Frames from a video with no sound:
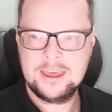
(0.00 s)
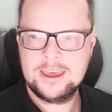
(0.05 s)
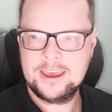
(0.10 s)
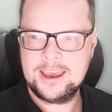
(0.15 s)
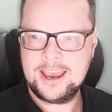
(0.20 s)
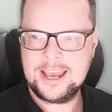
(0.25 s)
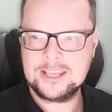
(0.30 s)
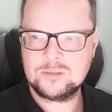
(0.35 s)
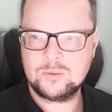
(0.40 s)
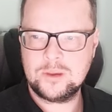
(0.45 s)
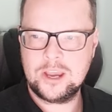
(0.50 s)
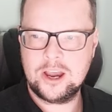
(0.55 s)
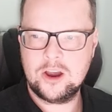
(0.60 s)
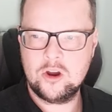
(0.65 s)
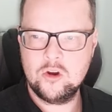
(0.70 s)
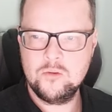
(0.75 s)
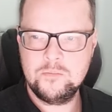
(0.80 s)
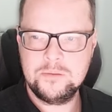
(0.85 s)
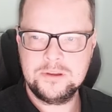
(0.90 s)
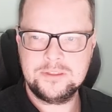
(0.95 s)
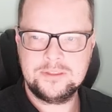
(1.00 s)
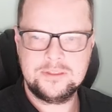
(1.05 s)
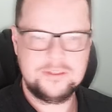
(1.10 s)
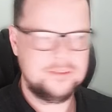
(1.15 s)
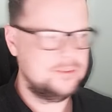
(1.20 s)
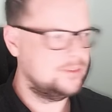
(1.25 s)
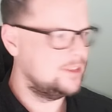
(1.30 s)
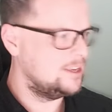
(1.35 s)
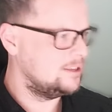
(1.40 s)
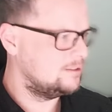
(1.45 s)
As we open
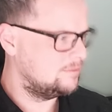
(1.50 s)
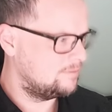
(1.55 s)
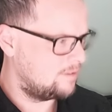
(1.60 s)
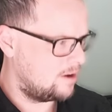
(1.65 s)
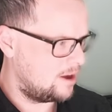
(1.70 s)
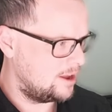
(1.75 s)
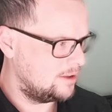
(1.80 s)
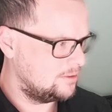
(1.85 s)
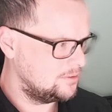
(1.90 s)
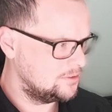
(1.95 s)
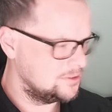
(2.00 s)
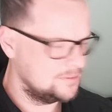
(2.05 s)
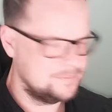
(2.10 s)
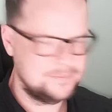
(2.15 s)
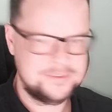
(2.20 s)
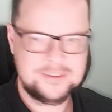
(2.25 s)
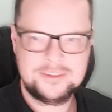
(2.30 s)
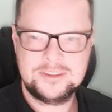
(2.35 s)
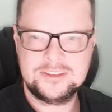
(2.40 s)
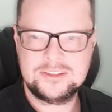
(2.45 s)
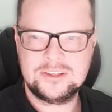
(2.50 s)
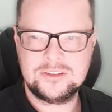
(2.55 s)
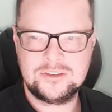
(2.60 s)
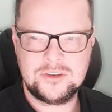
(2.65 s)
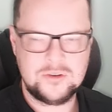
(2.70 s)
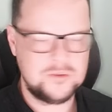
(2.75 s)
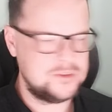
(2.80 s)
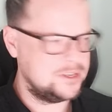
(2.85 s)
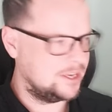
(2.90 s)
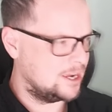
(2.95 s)
these files, this is
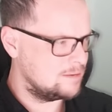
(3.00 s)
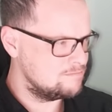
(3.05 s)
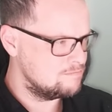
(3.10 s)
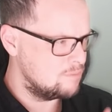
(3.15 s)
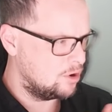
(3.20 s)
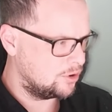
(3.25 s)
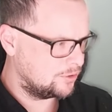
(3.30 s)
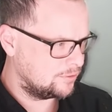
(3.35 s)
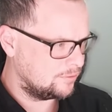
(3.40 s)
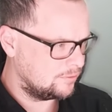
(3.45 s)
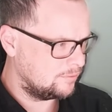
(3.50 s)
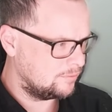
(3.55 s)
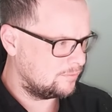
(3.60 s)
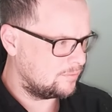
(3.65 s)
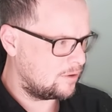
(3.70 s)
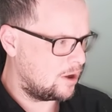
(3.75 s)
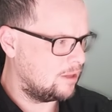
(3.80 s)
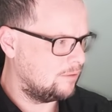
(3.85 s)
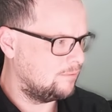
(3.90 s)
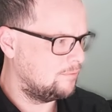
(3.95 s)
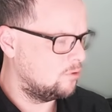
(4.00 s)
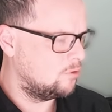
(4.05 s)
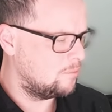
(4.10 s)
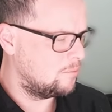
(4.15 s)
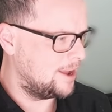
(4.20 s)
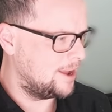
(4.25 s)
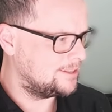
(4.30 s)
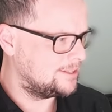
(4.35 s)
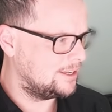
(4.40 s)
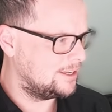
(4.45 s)
using a modern file
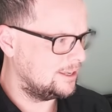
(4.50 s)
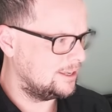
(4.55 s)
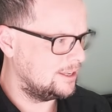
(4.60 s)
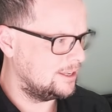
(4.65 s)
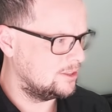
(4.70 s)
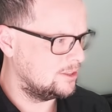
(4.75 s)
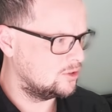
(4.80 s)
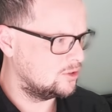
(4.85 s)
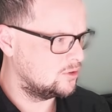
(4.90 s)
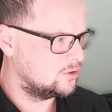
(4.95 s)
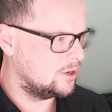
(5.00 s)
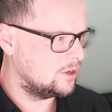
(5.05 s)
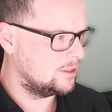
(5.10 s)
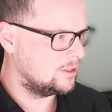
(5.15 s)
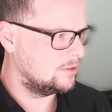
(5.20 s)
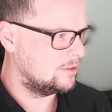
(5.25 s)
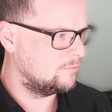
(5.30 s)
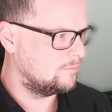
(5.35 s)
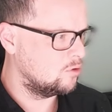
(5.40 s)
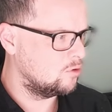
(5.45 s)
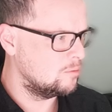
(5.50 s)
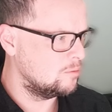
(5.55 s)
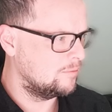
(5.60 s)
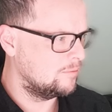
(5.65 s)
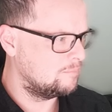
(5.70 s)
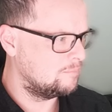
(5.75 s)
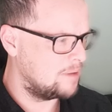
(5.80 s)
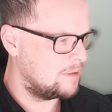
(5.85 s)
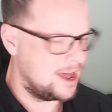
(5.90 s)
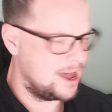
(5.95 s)
format in the form
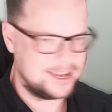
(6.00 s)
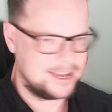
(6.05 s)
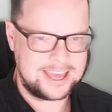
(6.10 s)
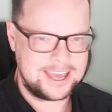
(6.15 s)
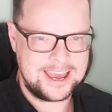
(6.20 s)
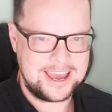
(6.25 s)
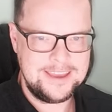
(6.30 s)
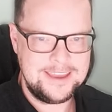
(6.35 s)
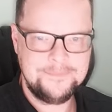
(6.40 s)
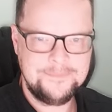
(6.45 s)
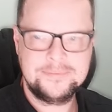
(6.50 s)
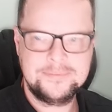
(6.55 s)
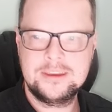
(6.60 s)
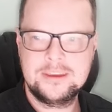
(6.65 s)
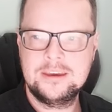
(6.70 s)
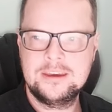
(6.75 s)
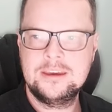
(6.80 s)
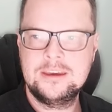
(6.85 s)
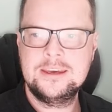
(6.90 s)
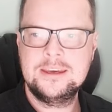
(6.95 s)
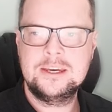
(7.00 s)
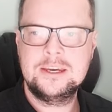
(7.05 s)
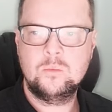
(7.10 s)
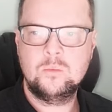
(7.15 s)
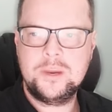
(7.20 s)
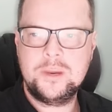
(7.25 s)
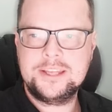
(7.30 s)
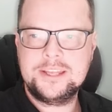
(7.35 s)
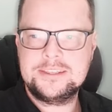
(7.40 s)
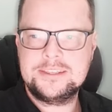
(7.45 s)
of Parquet. We
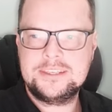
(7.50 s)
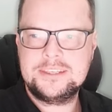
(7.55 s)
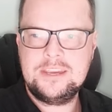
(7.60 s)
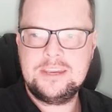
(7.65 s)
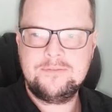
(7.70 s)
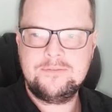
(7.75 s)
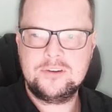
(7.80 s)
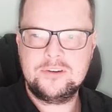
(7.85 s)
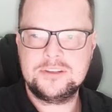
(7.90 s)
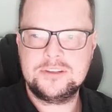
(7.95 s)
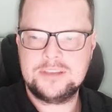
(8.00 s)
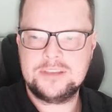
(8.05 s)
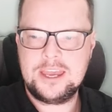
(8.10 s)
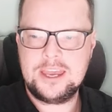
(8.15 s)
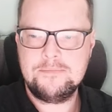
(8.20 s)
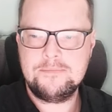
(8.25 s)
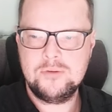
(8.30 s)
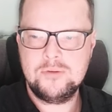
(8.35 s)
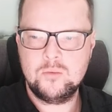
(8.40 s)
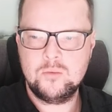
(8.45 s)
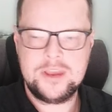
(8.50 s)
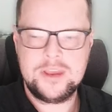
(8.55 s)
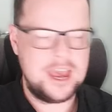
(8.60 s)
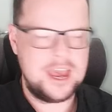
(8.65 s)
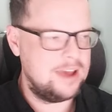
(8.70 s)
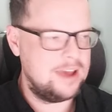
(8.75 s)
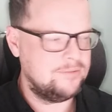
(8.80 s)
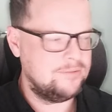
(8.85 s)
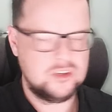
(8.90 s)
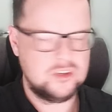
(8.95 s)
can see, for example, we
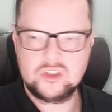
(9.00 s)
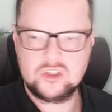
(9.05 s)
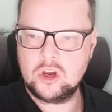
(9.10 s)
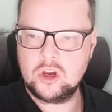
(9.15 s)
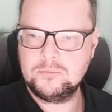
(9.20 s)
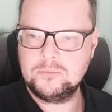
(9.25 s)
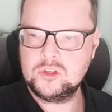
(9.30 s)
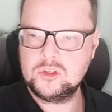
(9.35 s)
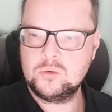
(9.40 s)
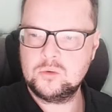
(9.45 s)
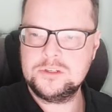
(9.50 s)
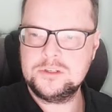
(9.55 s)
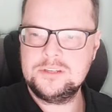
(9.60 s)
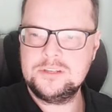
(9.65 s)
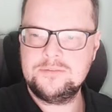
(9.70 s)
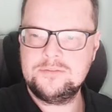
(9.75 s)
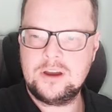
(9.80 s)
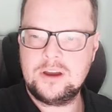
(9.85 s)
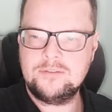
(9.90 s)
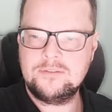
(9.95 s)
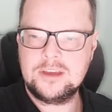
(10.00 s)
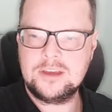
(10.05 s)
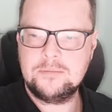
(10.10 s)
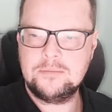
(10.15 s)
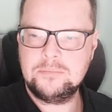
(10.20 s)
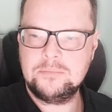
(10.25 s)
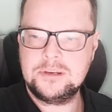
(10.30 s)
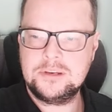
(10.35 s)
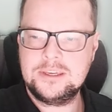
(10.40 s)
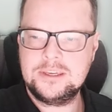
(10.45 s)
have the top 25
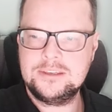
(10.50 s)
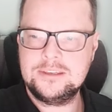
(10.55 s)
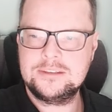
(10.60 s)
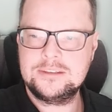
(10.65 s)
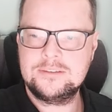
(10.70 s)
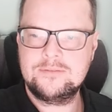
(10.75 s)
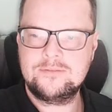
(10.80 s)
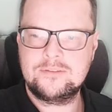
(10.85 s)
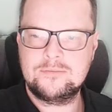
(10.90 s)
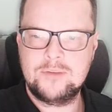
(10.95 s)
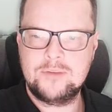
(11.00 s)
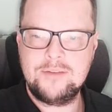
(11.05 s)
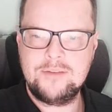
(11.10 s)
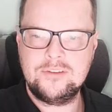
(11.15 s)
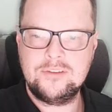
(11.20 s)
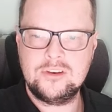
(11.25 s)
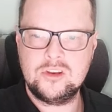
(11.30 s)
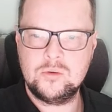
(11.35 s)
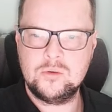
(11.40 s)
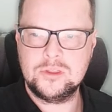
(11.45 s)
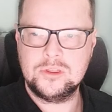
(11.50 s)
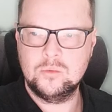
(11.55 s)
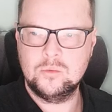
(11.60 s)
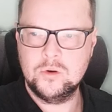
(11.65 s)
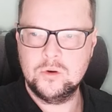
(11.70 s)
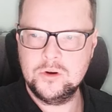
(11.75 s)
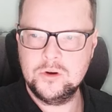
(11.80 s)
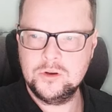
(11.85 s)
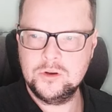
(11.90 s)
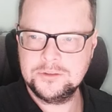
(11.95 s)
companies from revenue in the
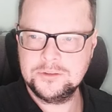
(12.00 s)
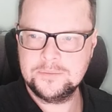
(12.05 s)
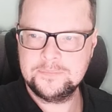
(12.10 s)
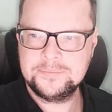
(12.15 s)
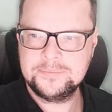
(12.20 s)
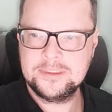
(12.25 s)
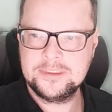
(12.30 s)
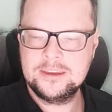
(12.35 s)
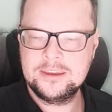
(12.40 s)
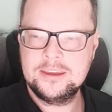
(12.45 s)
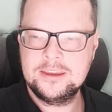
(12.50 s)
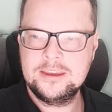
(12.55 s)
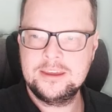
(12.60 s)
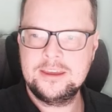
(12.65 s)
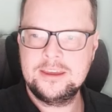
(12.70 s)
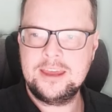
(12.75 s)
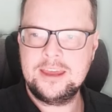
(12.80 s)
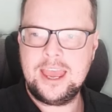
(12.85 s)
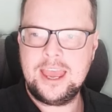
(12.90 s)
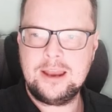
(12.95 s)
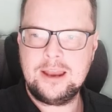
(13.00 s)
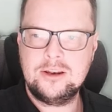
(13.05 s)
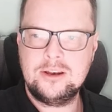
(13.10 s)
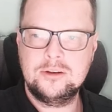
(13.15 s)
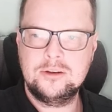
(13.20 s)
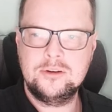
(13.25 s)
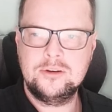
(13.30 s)
world. And